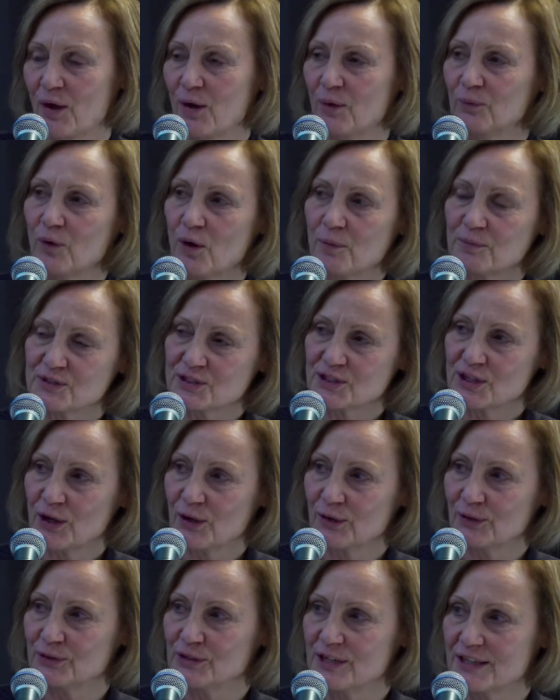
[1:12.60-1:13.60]
Rob
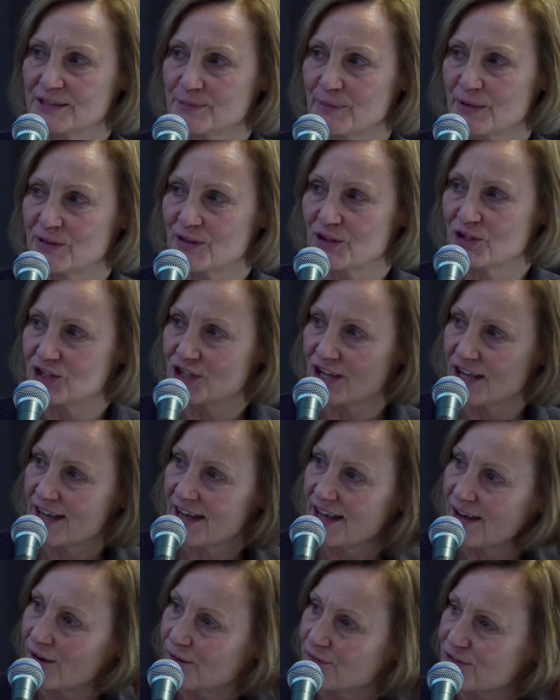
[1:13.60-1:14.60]
Sloan has been the
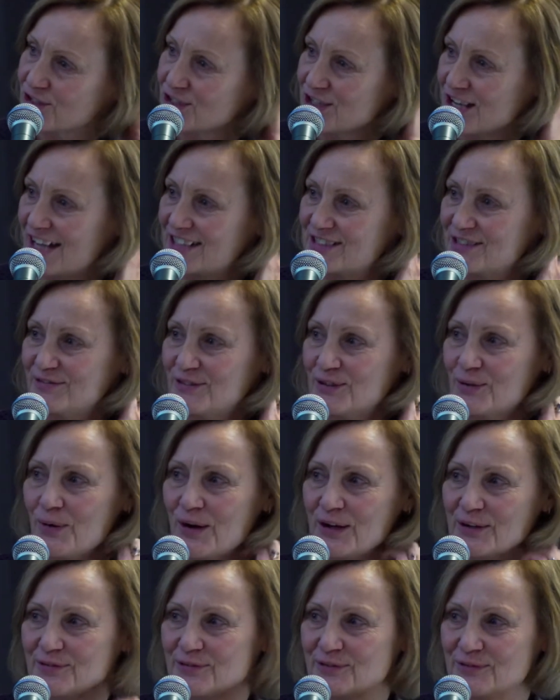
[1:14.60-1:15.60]
chair of the Charter for
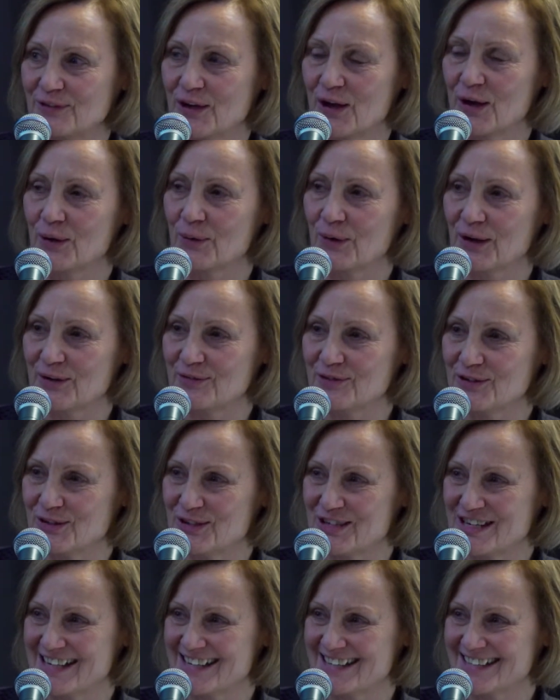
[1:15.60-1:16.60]
quite a few
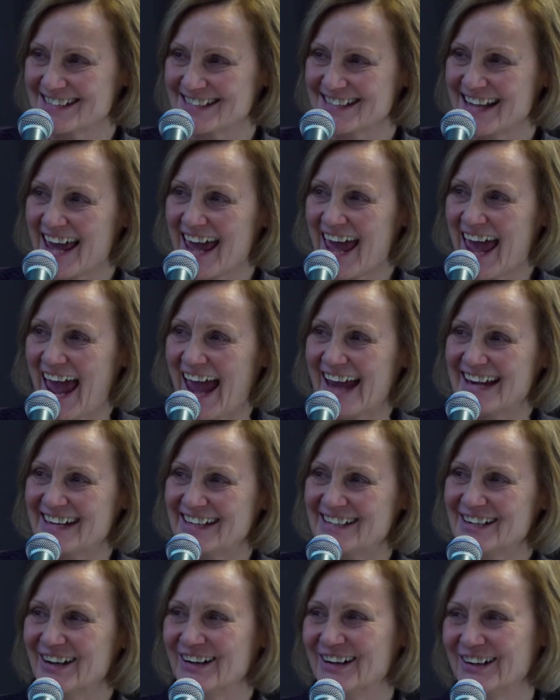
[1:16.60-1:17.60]
years, and
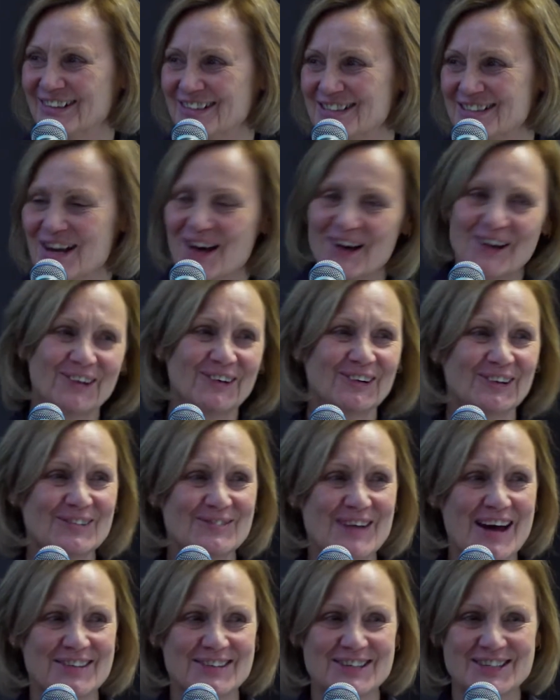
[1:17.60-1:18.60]
he knows all
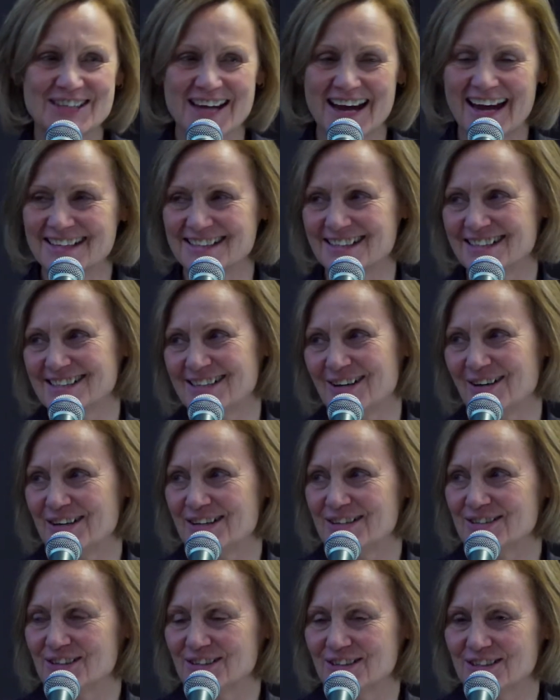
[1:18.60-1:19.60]
about the Charter, so
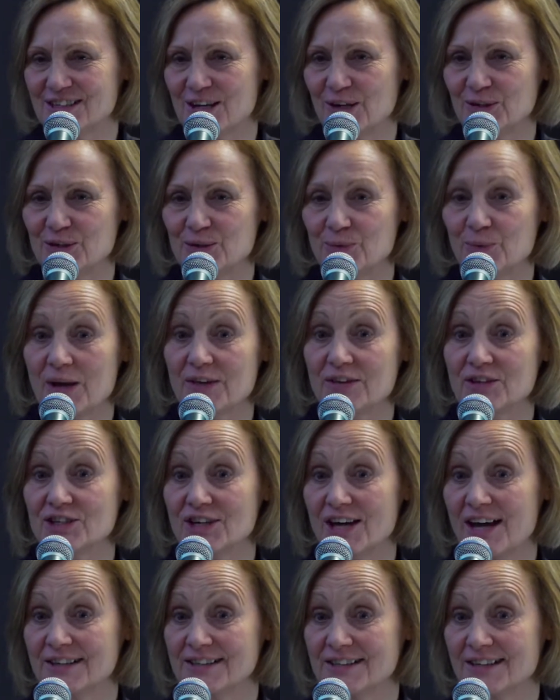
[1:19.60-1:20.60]
he's going to tell you where the
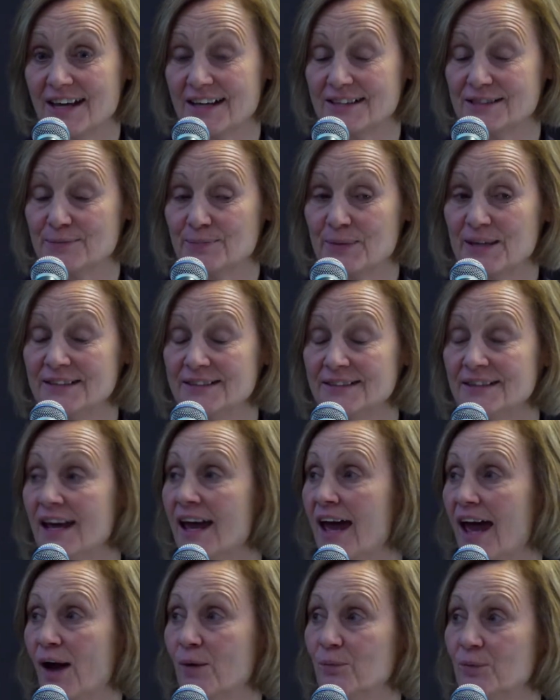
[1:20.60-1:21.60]
Charter has been
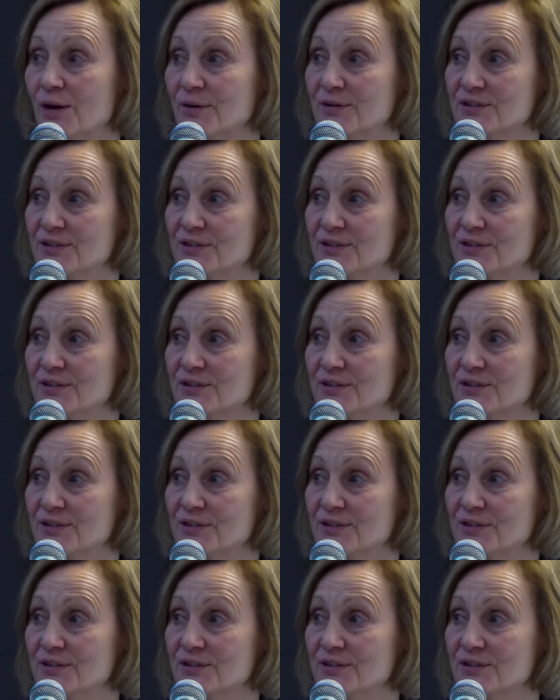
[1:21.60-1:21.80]
and where